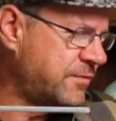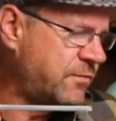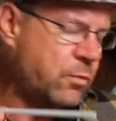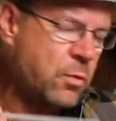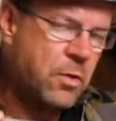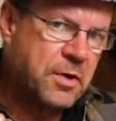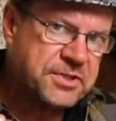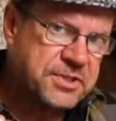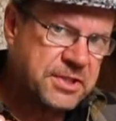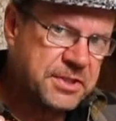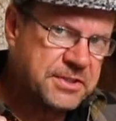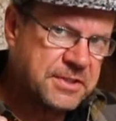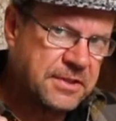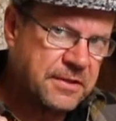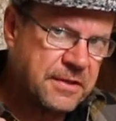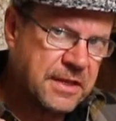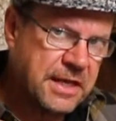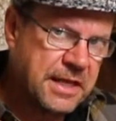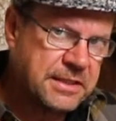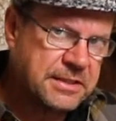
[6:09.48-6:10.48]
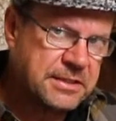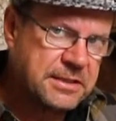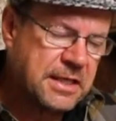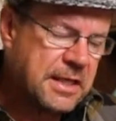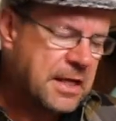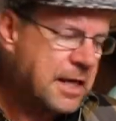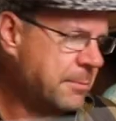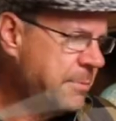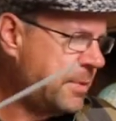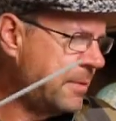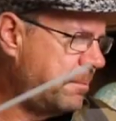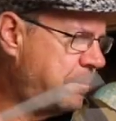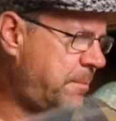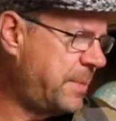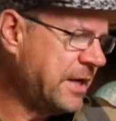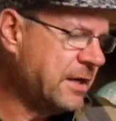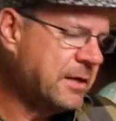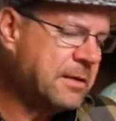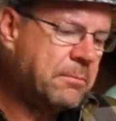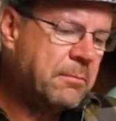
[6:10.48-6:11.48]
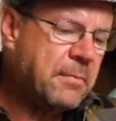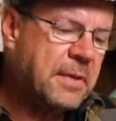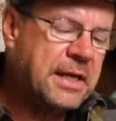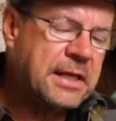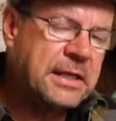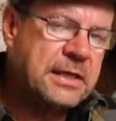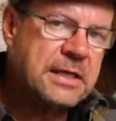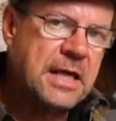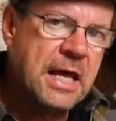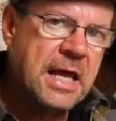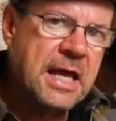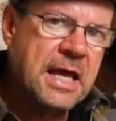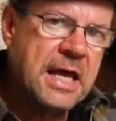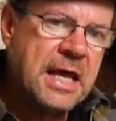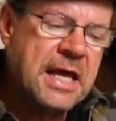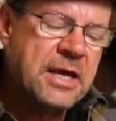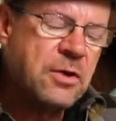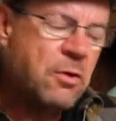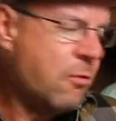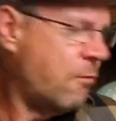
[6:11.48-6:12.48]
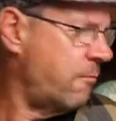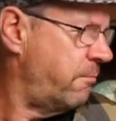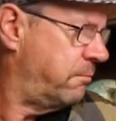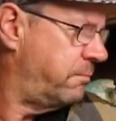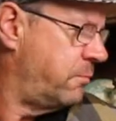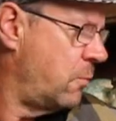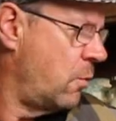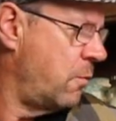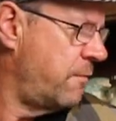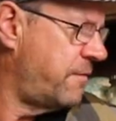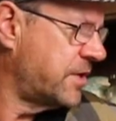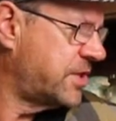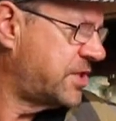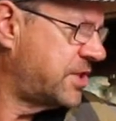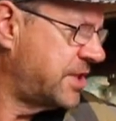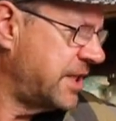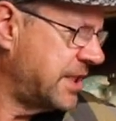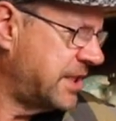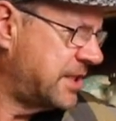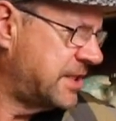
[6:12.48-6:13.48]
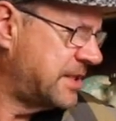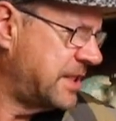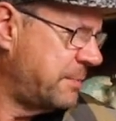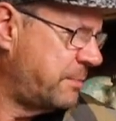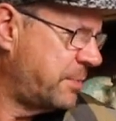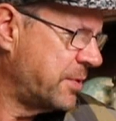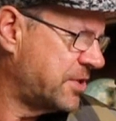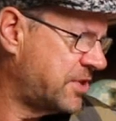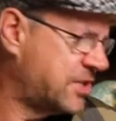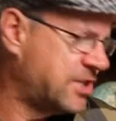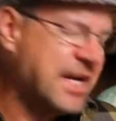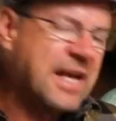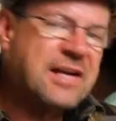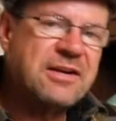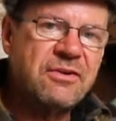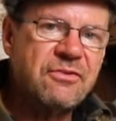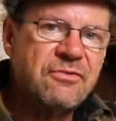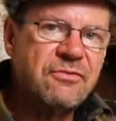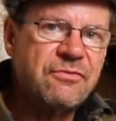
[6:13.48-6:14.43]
of water to that, but bear in mind, over 60%